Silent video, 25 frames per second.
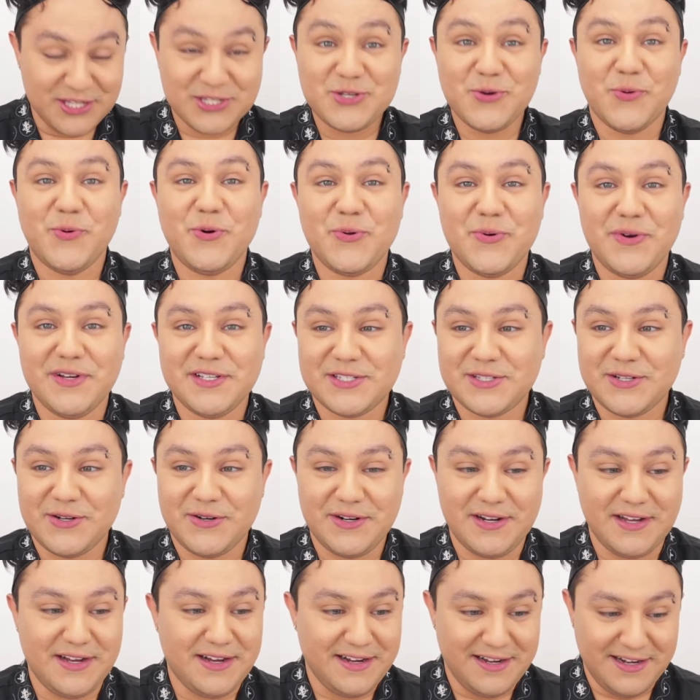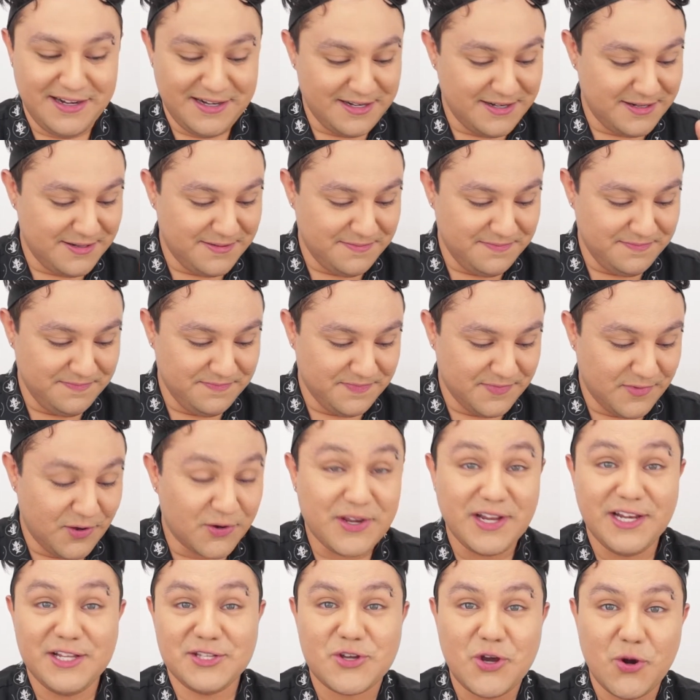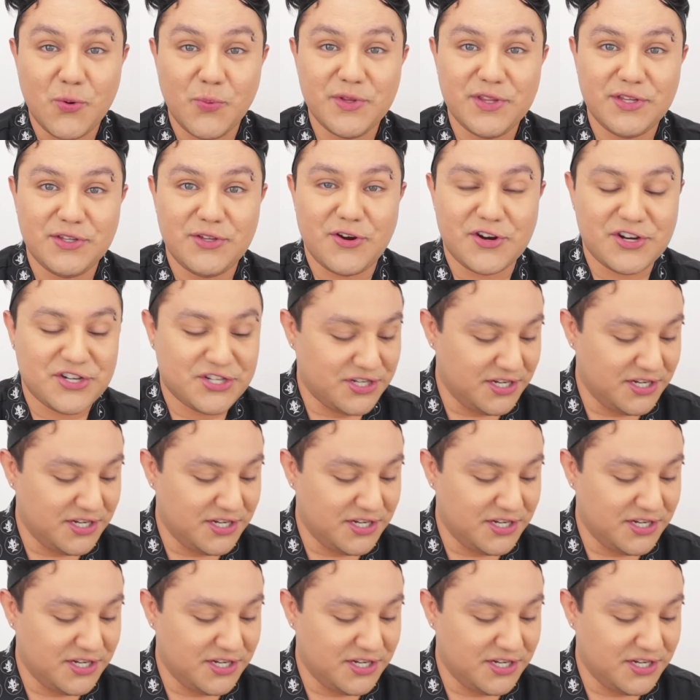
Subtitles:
so where do I start? Okay, let's go with the dark